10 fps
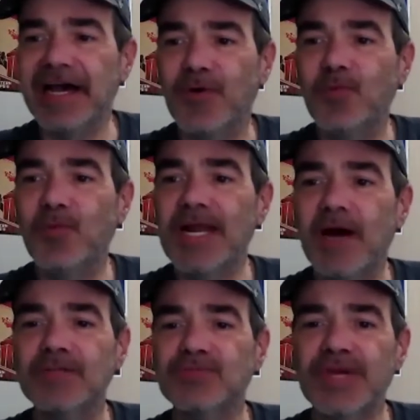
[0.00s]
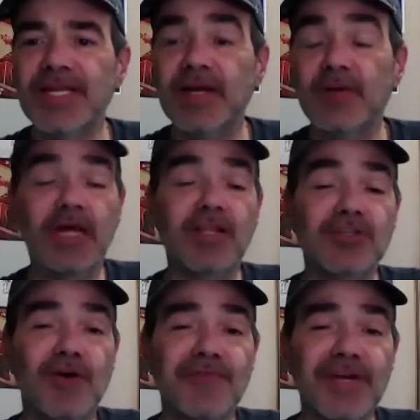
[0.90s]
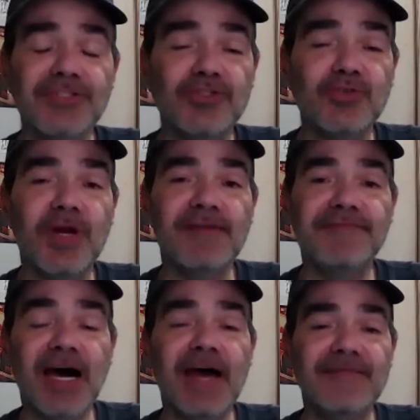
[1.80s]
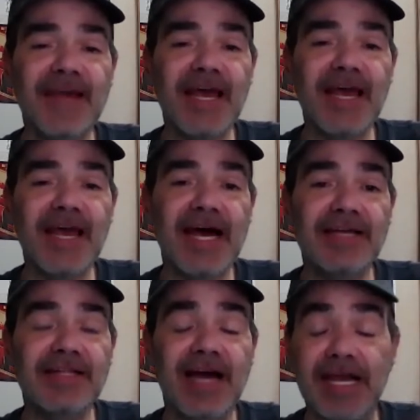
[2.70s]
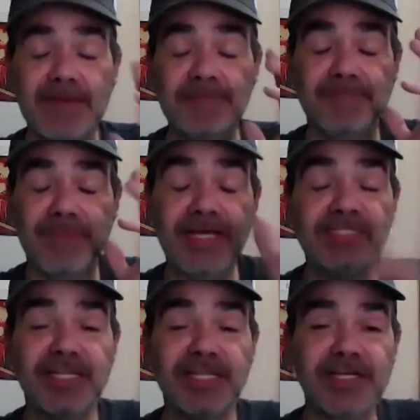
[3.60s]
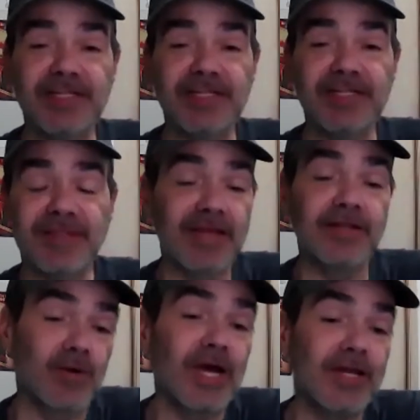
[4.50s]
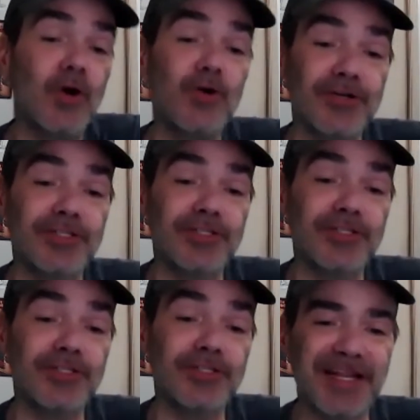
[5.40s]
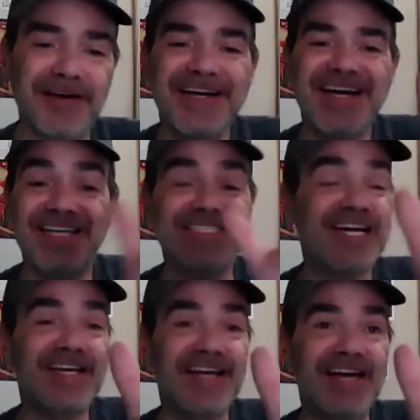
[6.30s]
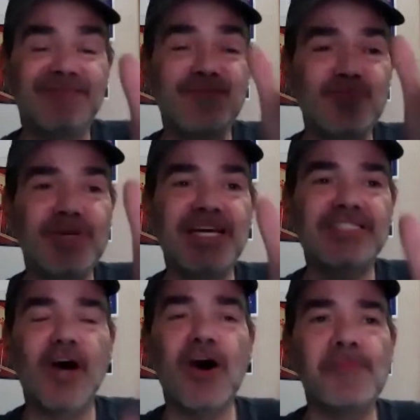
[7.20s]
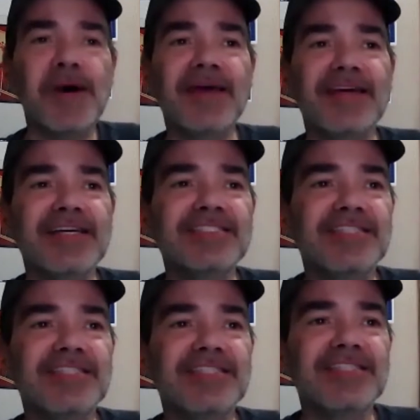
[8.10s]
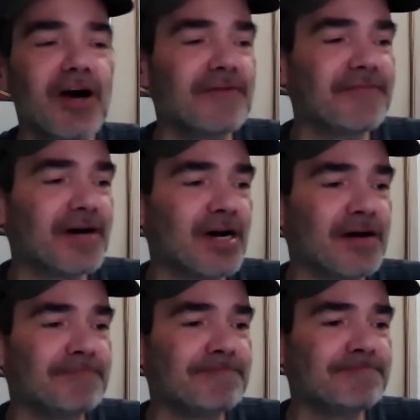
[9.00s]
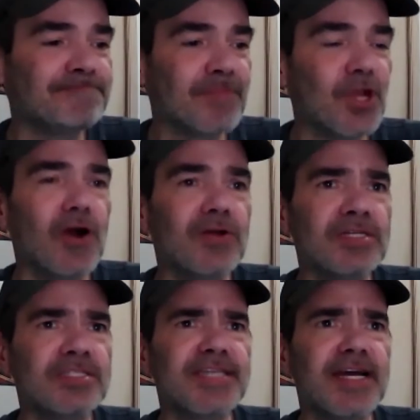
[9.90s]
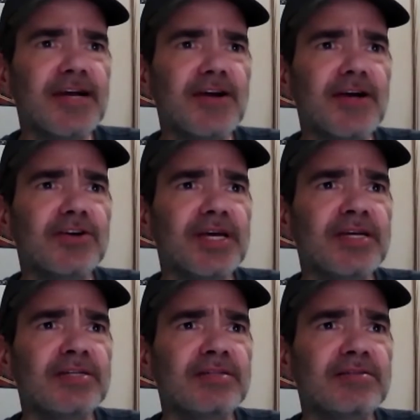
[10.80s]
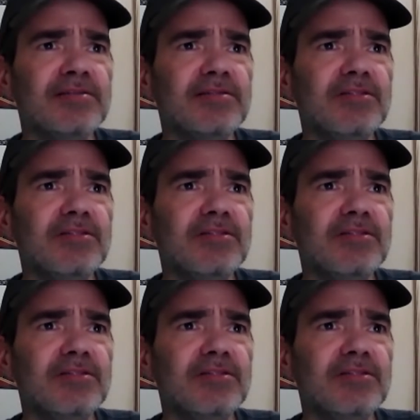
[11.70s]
When I was reading, when I looked over issue 25, and I am instantly I know who you're speaking of, because I when I saw him, I instantly thought of Carlin's character in